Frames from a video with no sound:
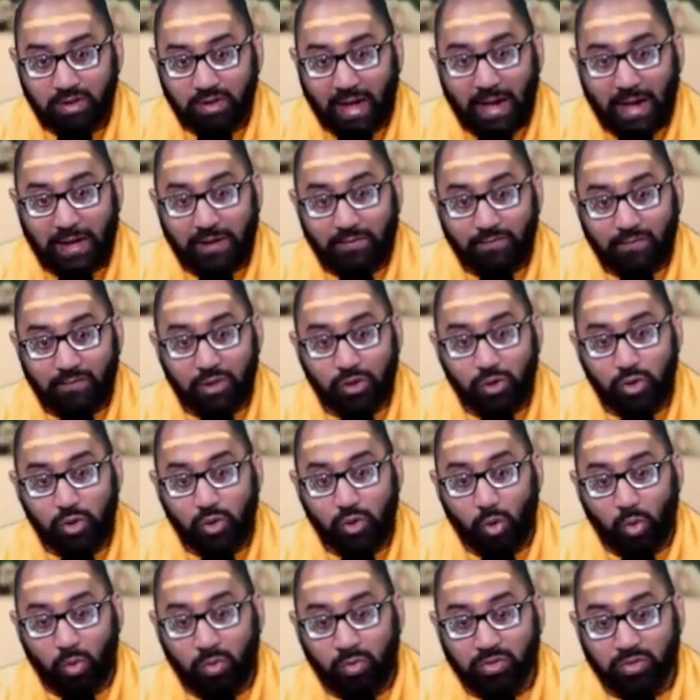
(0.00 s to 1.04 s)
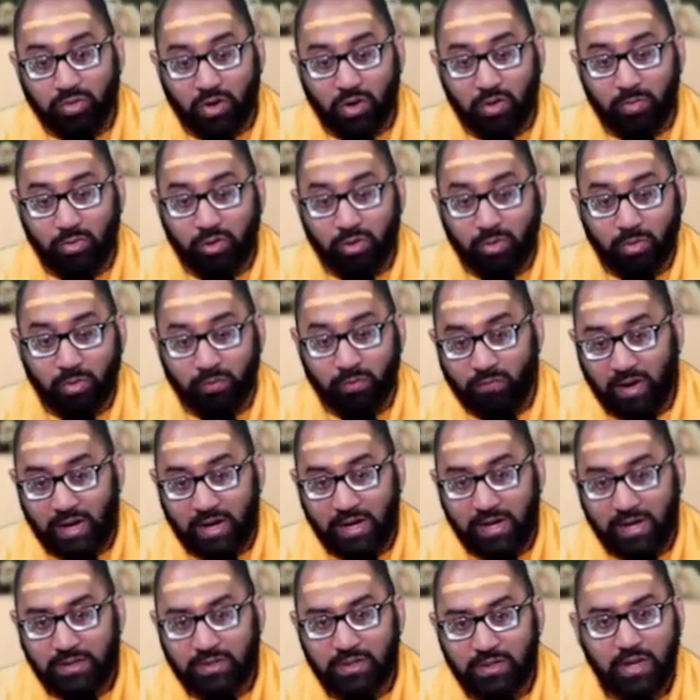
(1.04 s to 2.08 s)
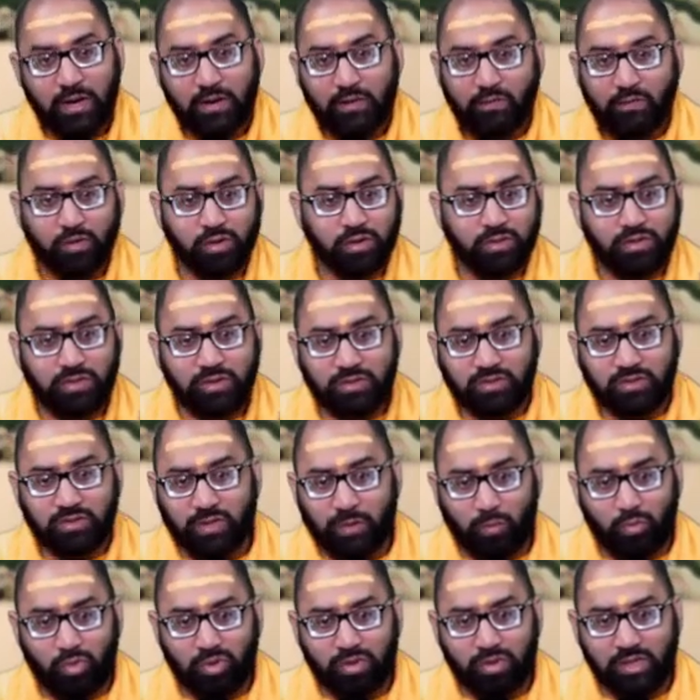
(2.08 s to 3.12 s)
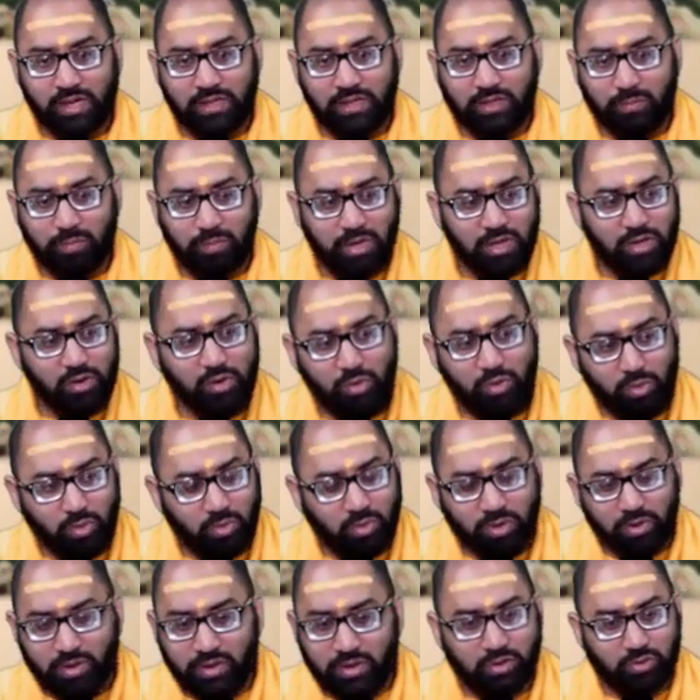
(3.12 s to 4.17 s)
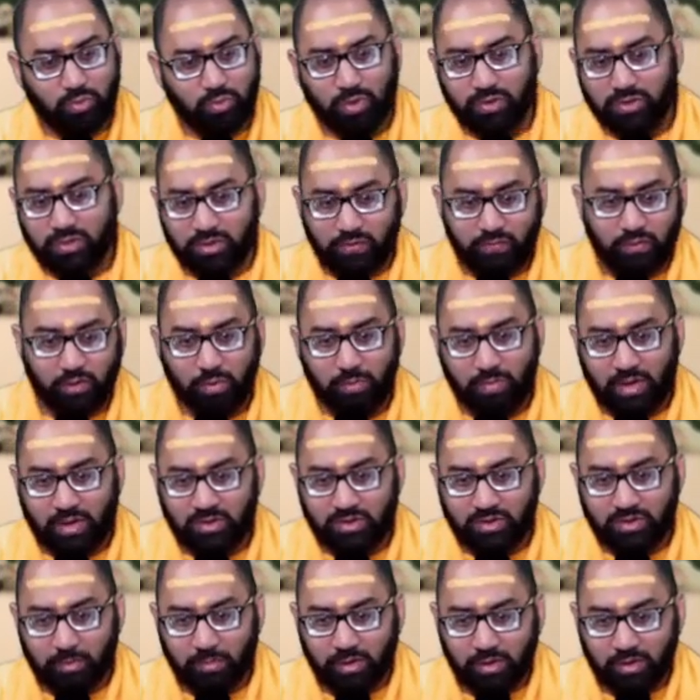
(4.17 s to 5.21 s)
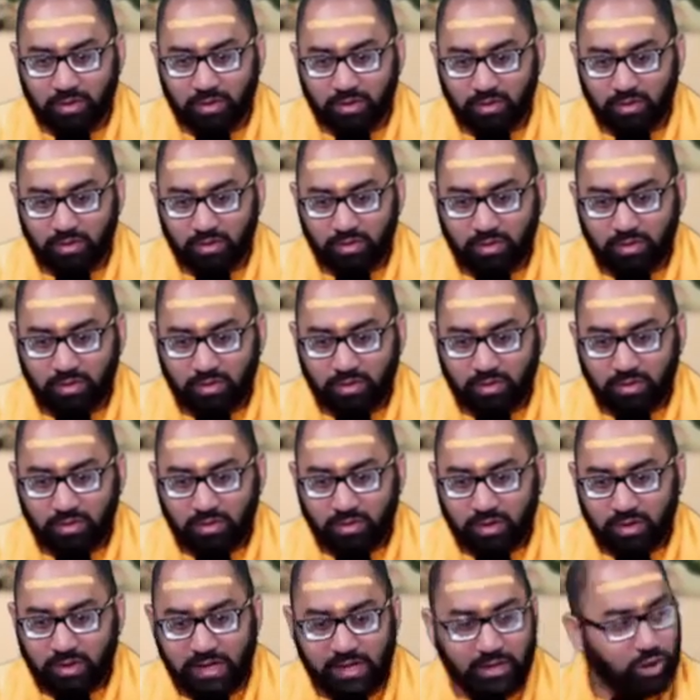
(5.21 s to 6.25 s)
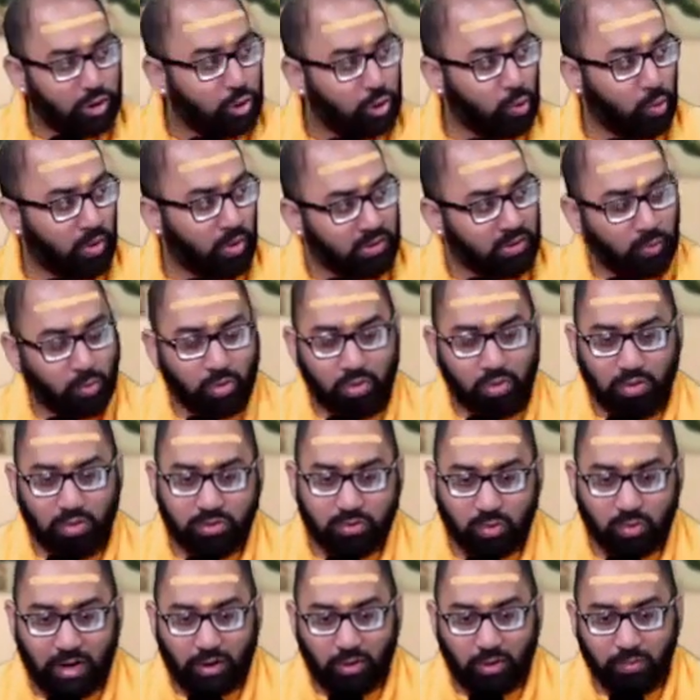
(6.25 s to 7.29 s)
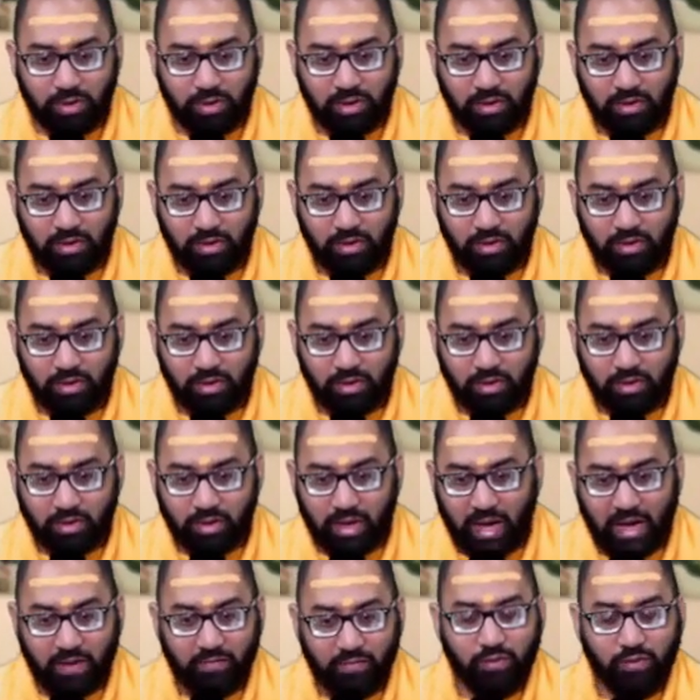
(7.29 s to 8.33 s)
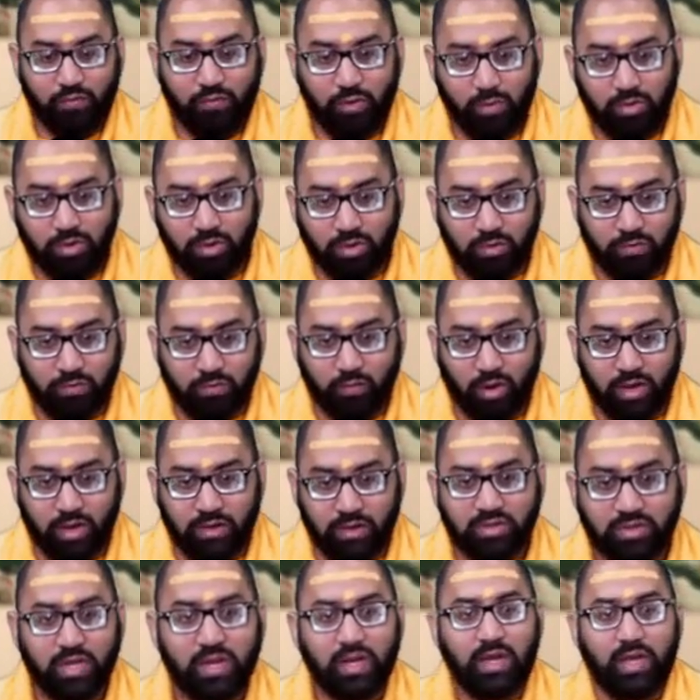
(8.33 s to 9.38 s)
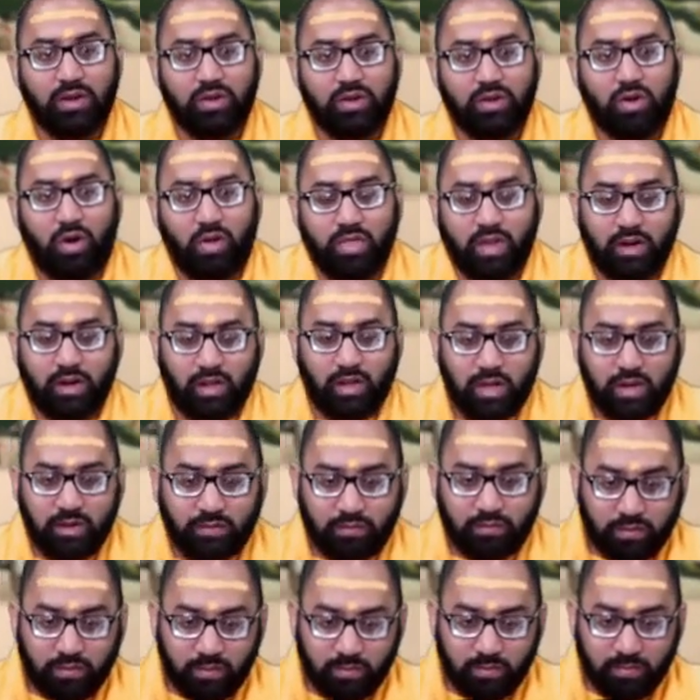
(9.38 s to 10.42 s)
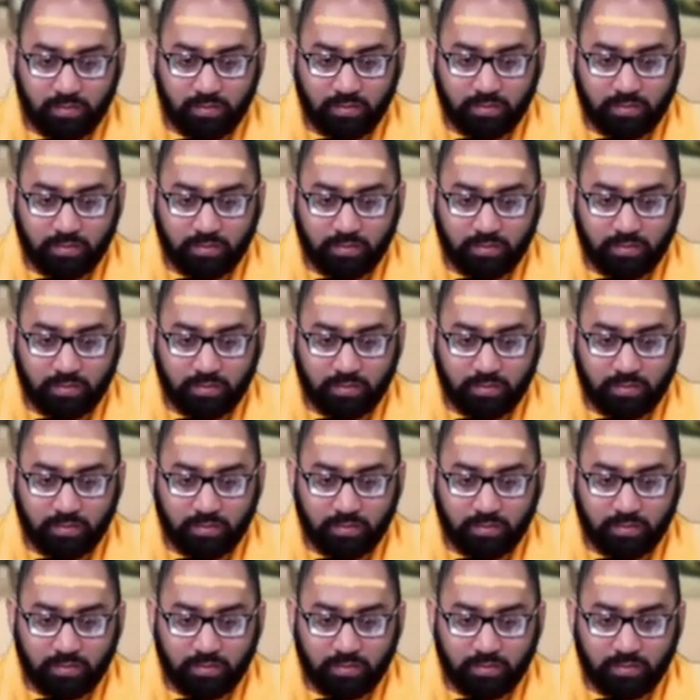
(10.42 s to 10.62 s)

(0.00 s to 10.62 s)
having goals that are more refined, versus someone like me who really just wants to fill my stomach, enjoy the world around me, have a few good friends, and call that a life.